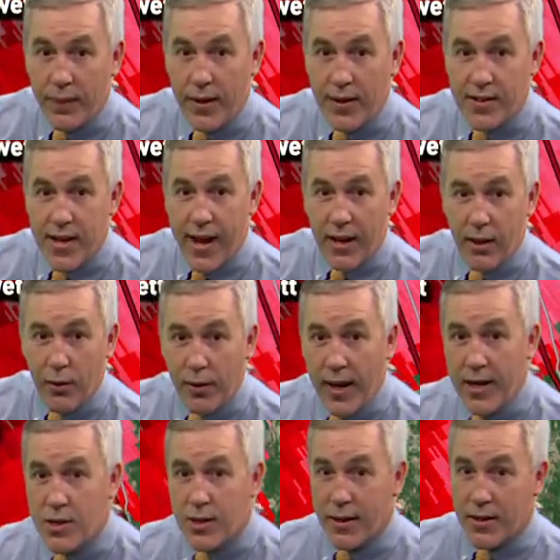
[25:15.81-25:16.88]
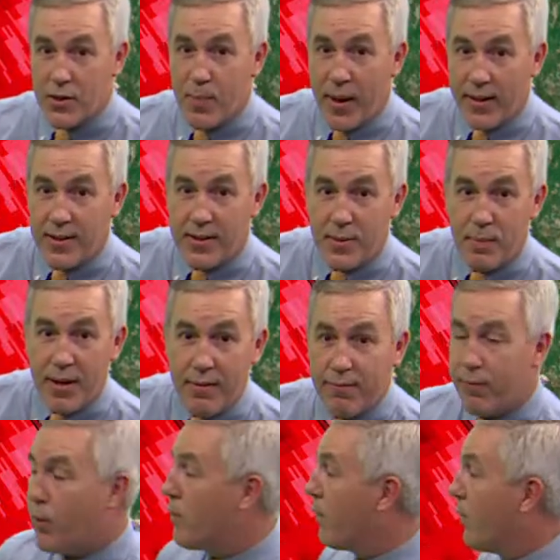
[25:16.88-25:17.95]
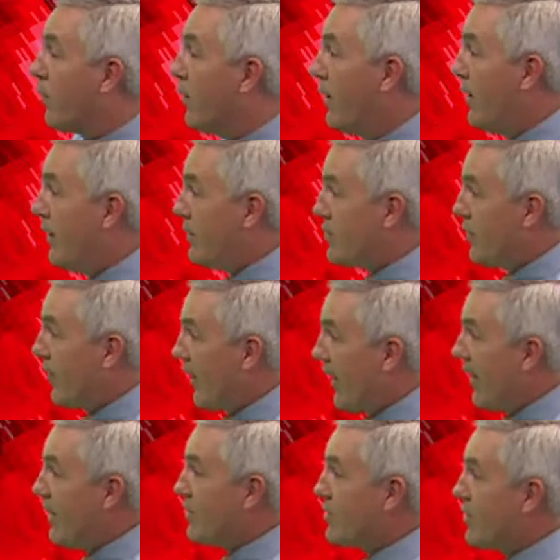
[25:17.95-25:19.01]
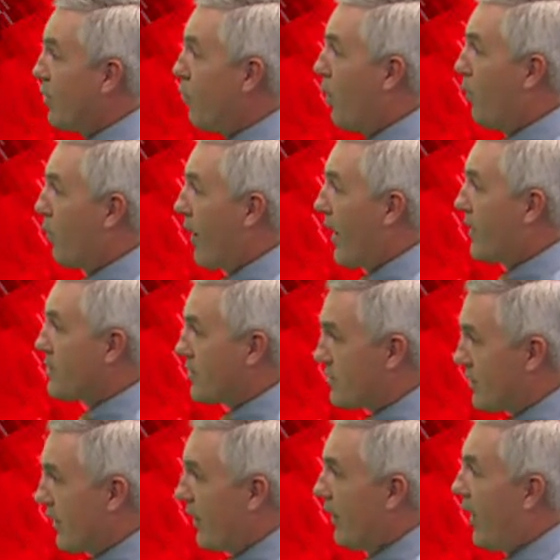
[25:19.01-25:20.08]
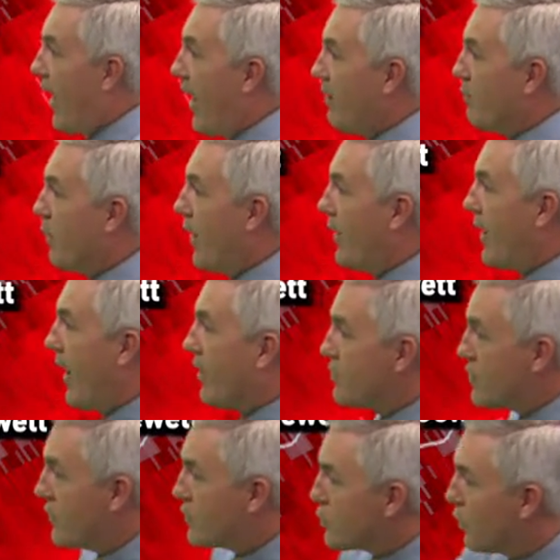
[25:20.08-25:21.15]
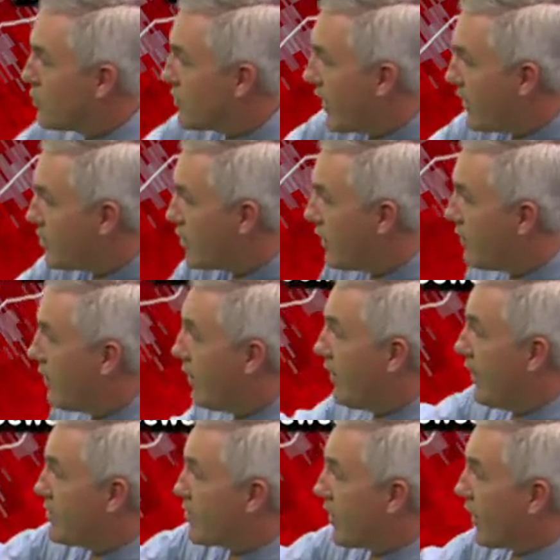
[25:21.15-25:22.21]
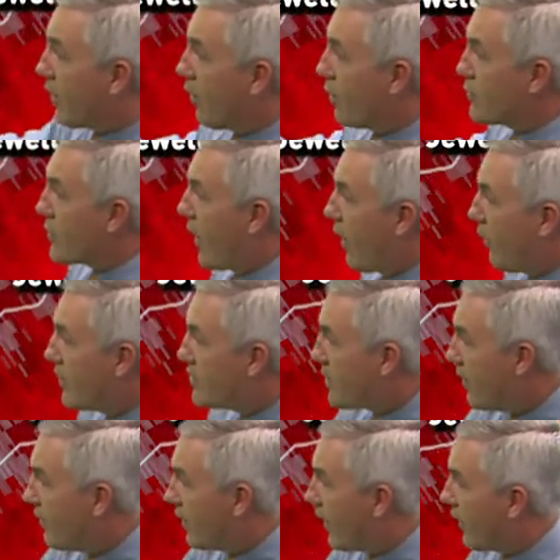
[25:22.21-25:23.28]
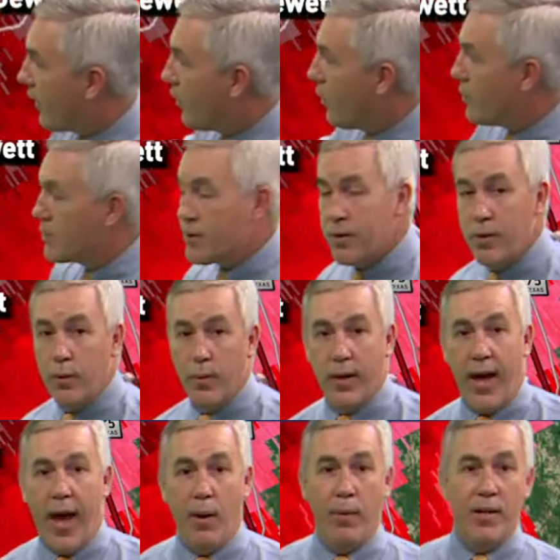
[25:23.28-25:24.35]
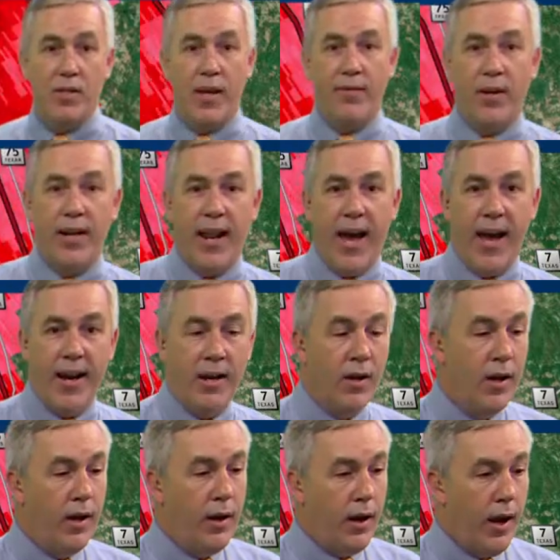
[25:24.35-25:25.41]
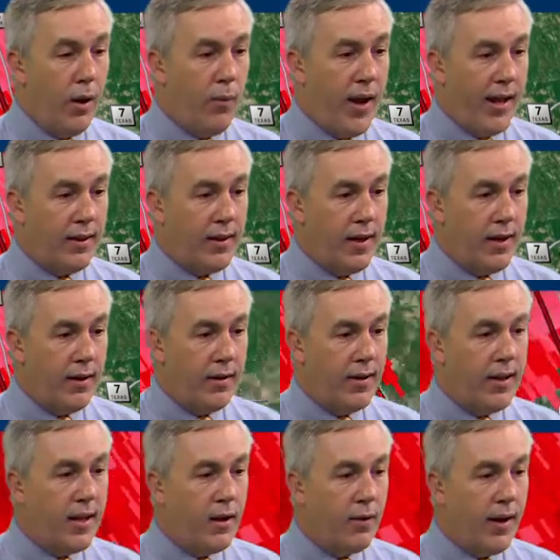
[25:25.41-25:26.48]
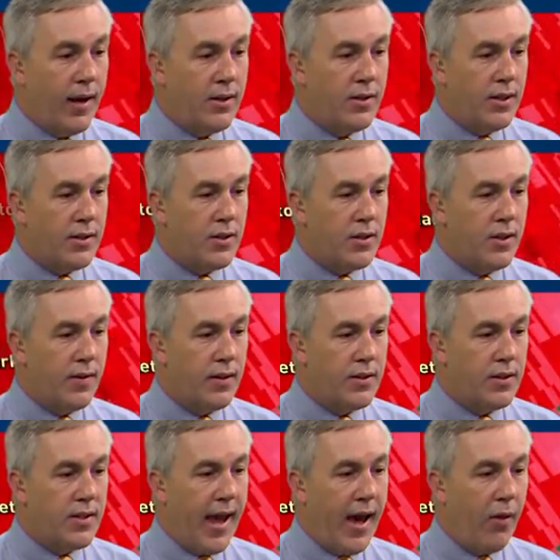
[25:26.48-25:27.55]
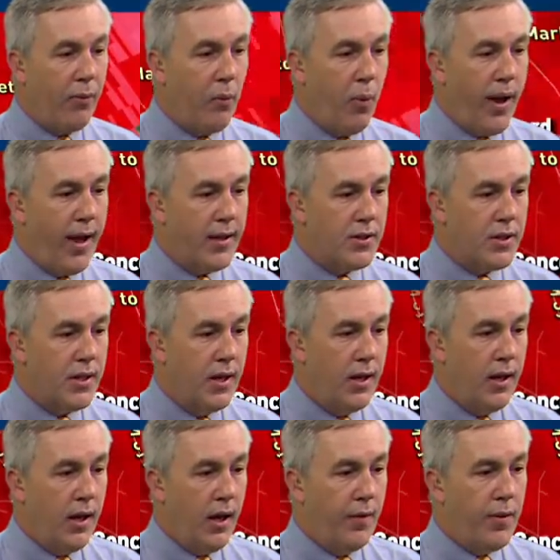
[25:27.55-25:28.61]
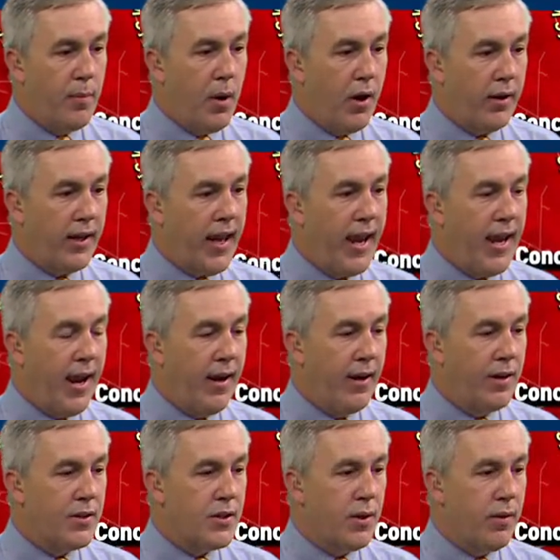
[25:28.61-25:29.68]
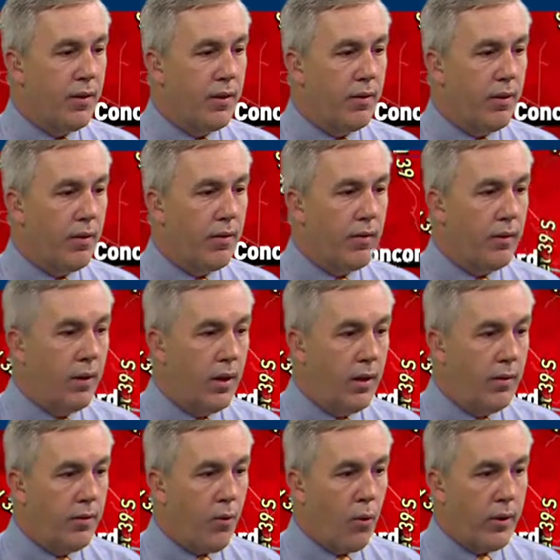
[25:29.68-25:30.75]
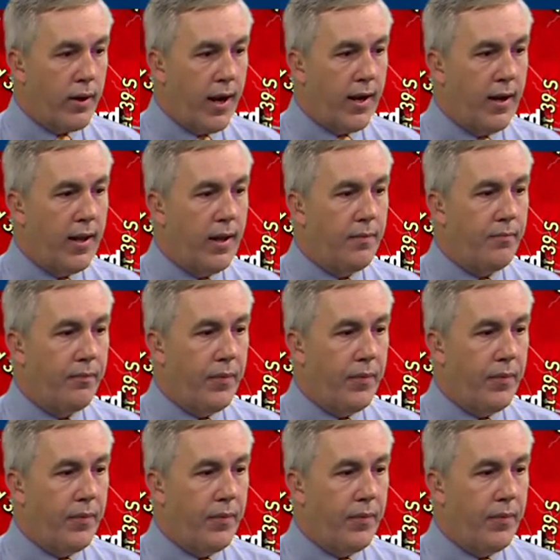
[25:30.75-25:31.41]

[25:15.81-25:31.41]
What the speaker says: the exact location. Expect it to be further to the east than what we're actually seeing live right now. So this rotation is getting close to Highway 7, getting close to Highway 79, right there near and just to the southwest of the Marquay area. So the Thornton area,